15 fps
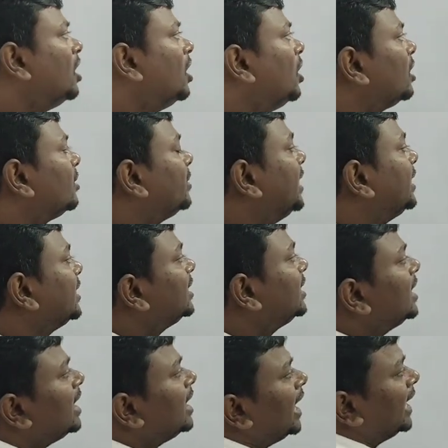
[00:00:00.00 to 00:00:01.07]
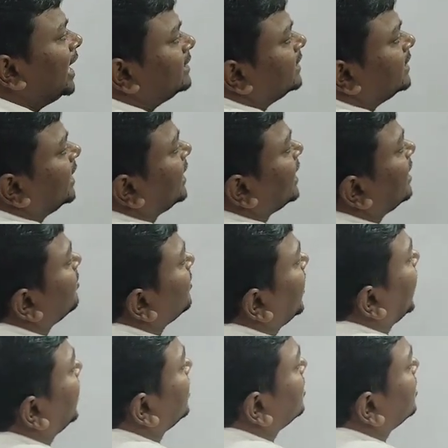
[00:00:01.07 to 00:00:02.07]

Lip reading: orbital, and they can make